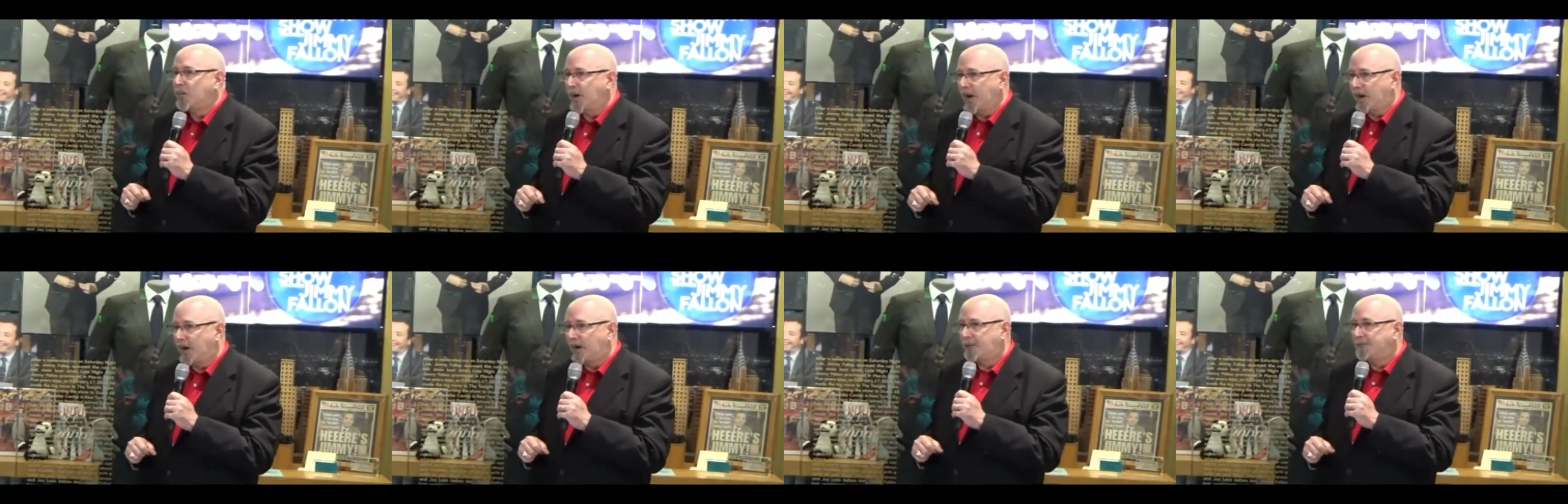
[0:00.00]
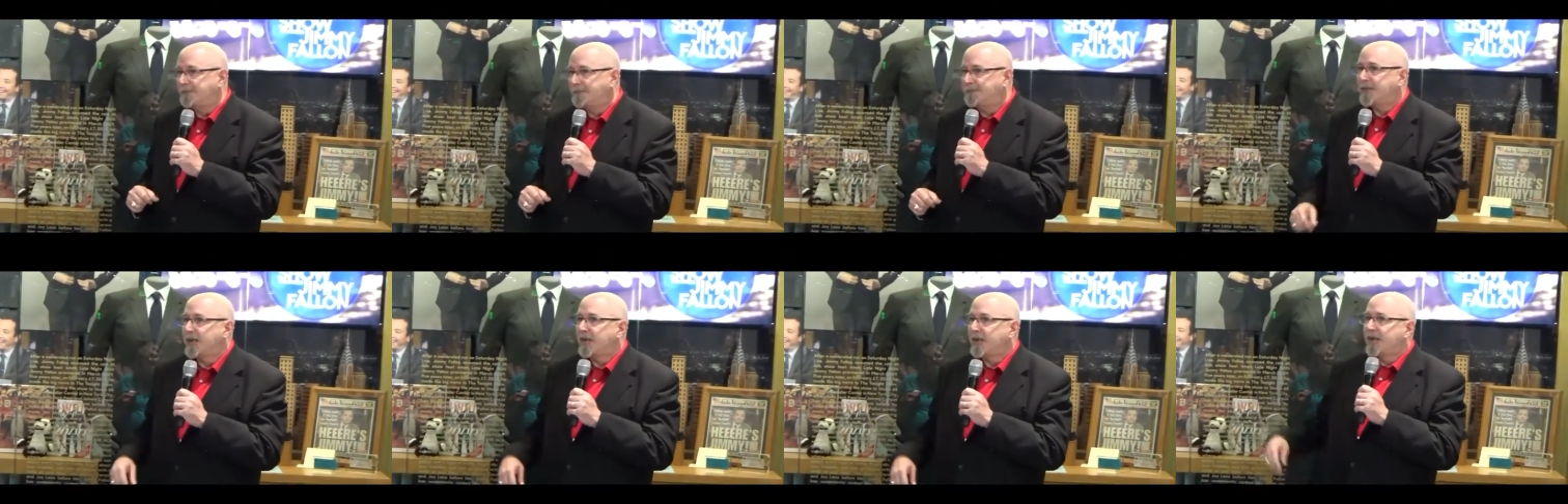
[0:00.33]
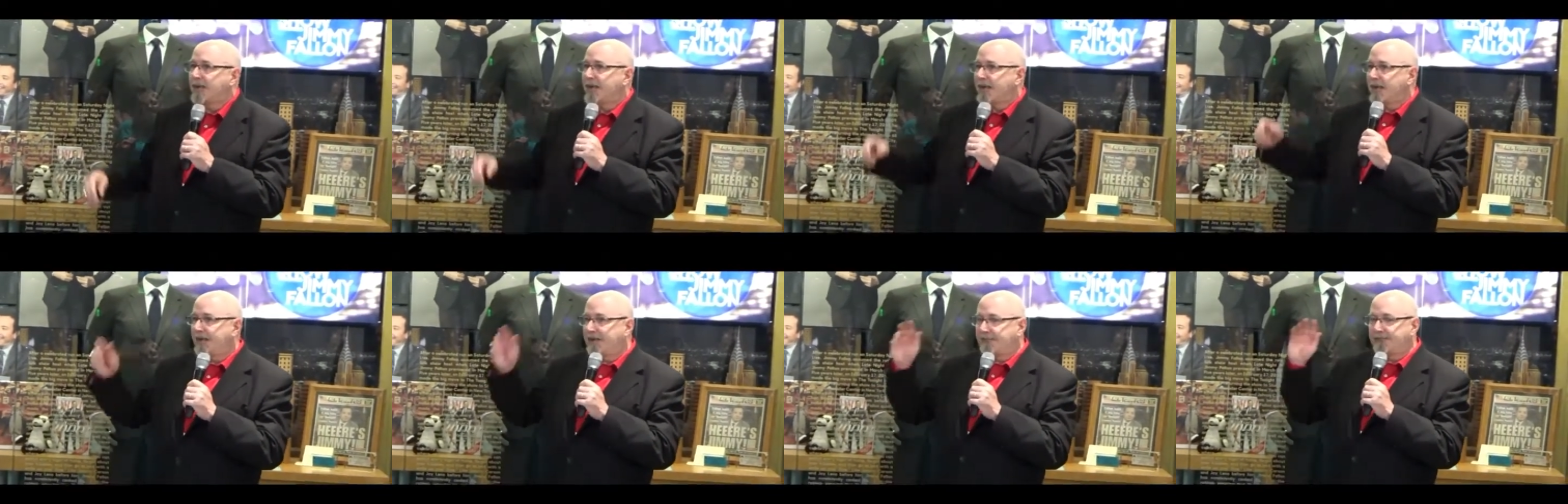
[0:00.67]
Well,
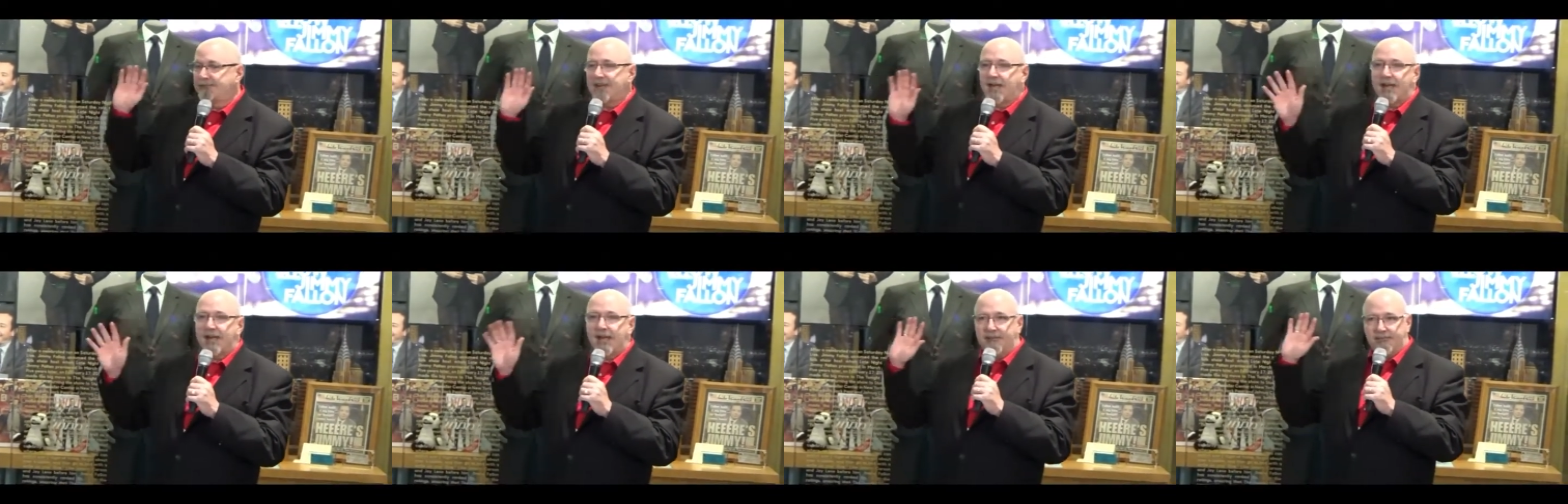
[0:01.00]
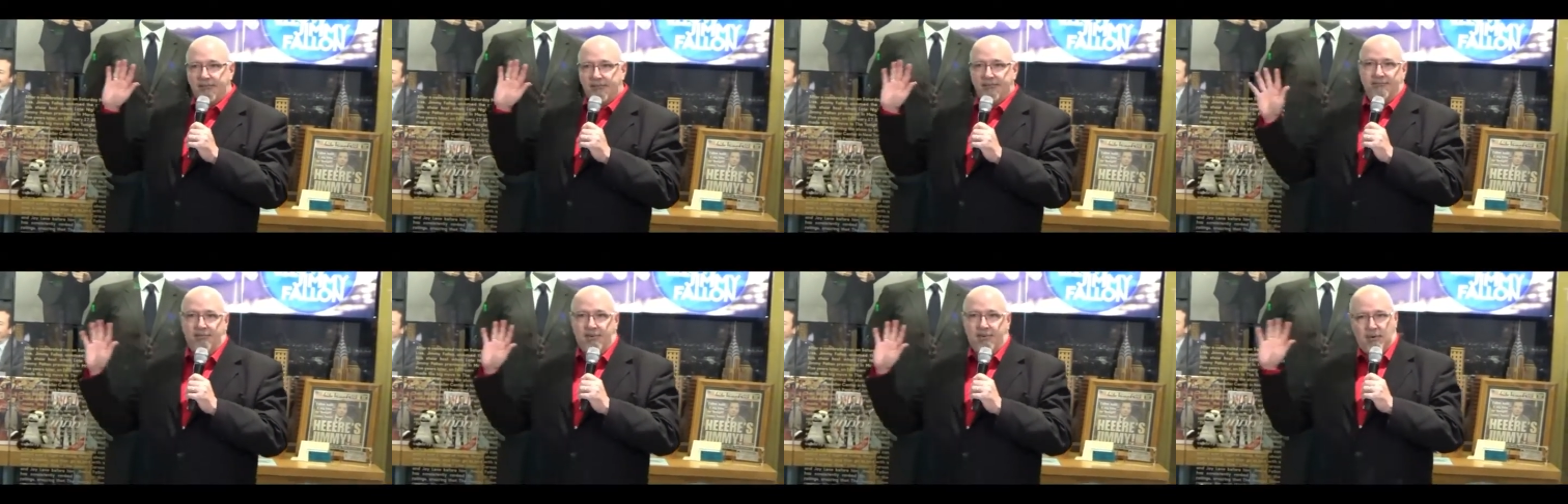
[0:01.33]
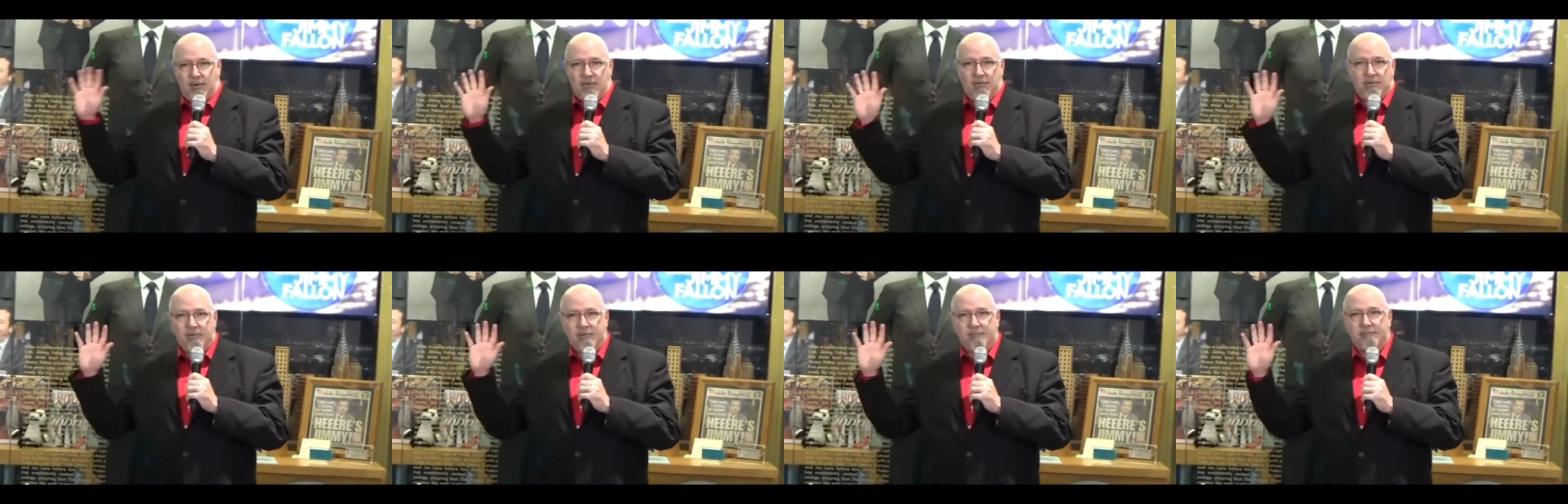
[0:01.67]
if they have the
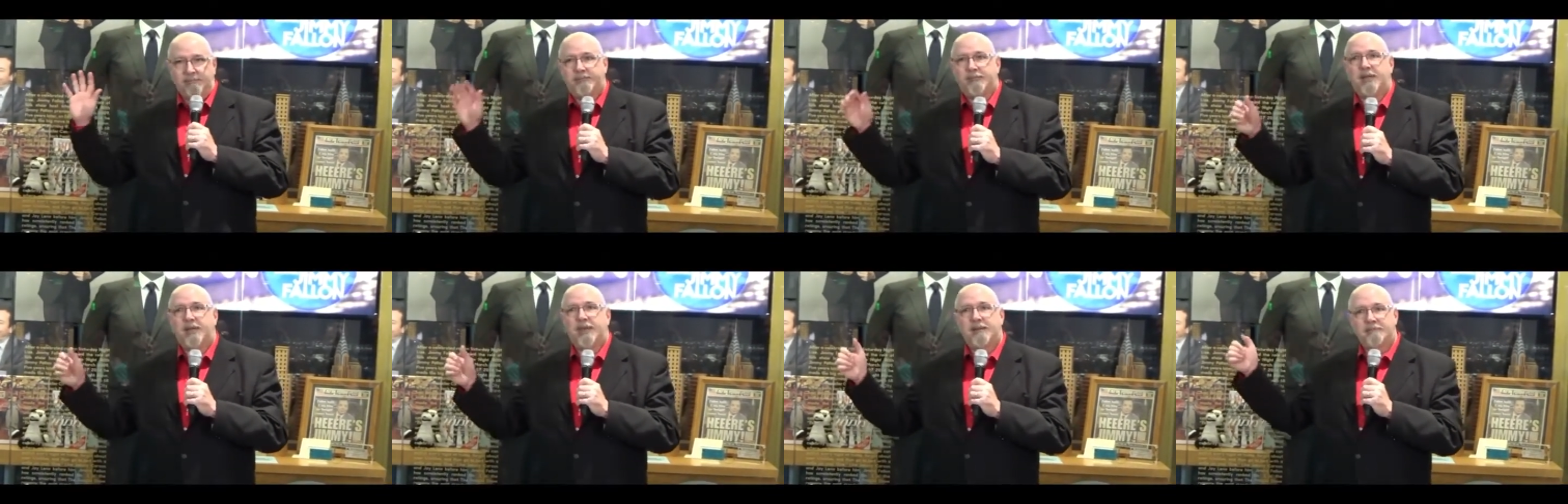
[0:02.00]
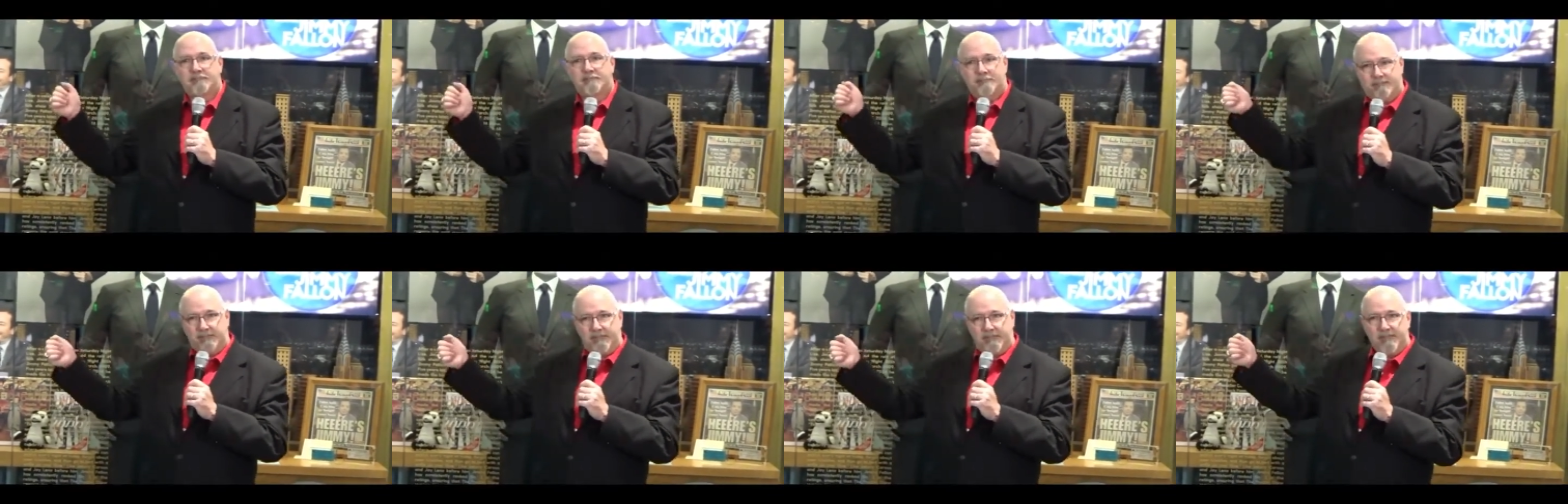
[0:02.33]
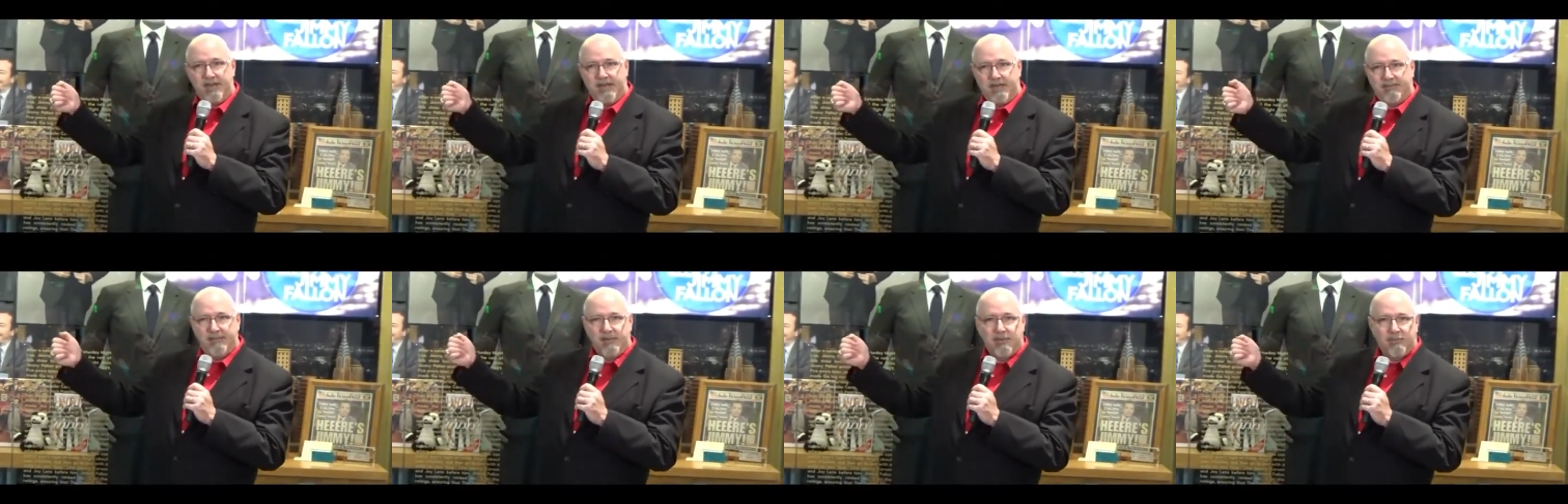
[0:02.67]
phone, they
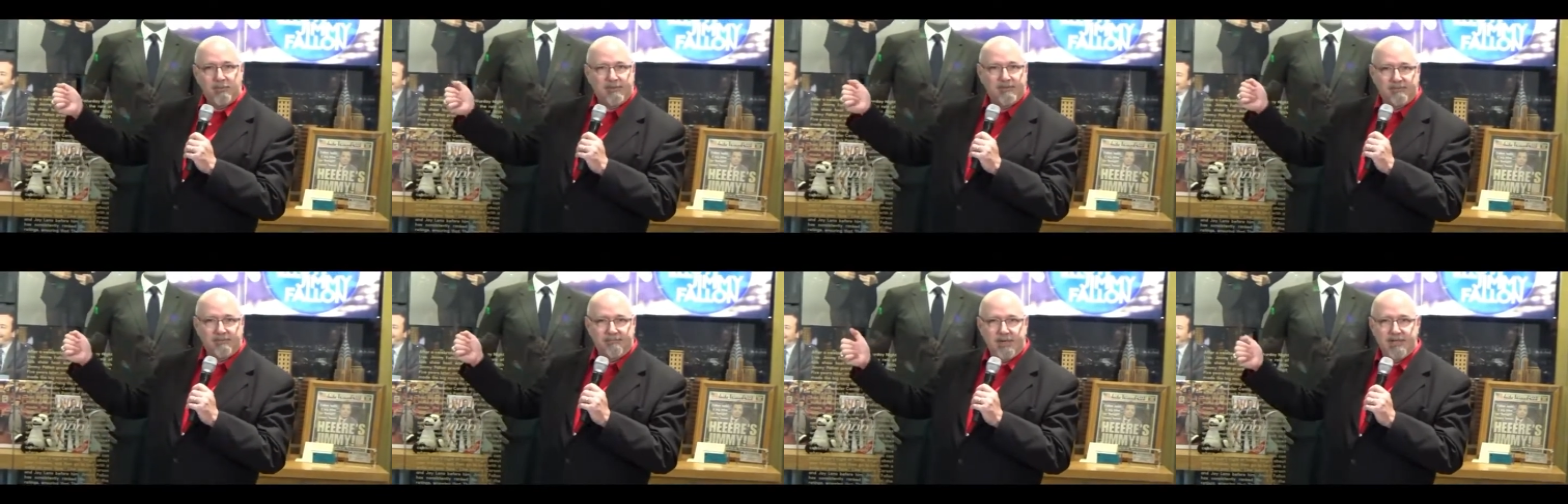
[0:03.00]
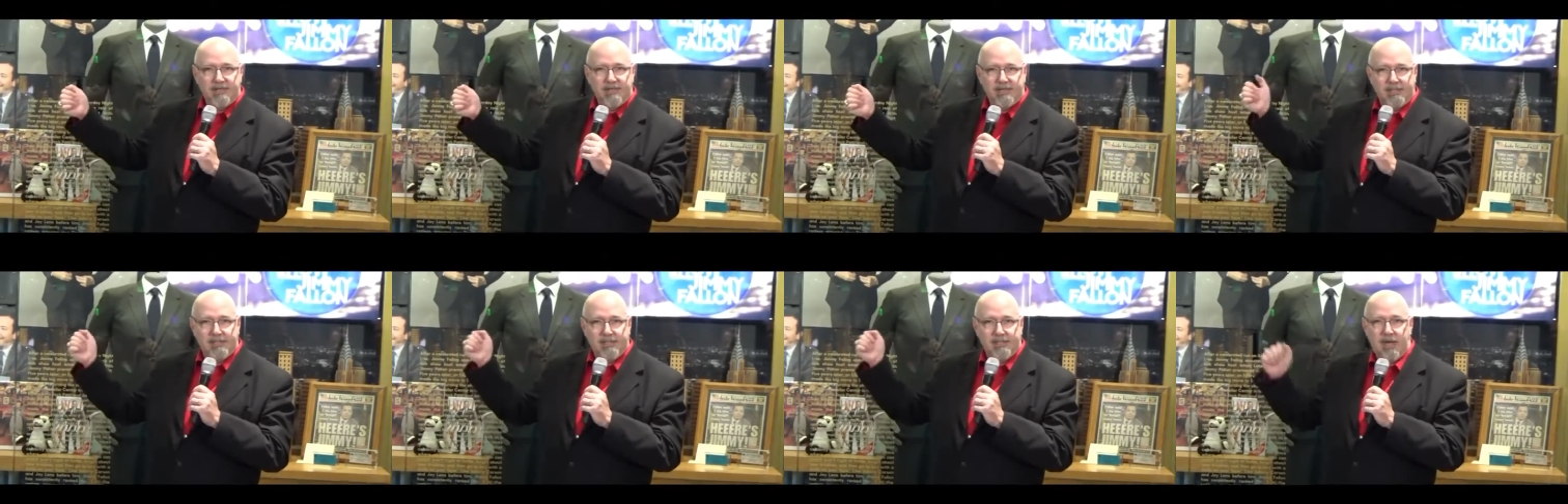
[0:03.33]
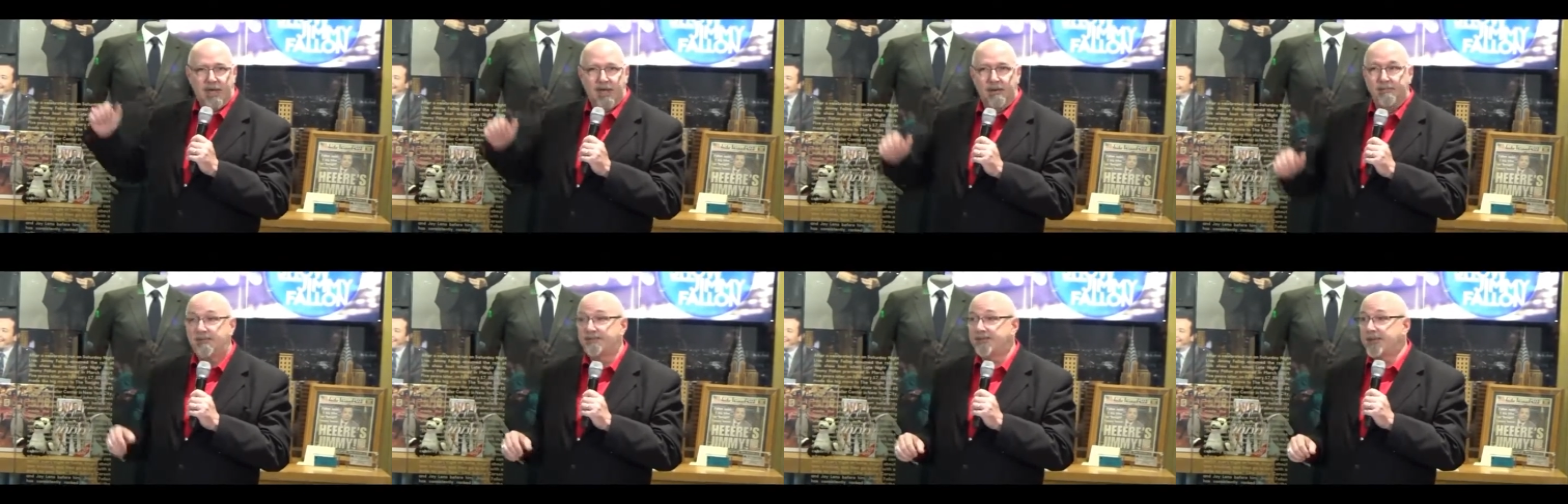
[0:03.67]
make their reservation time.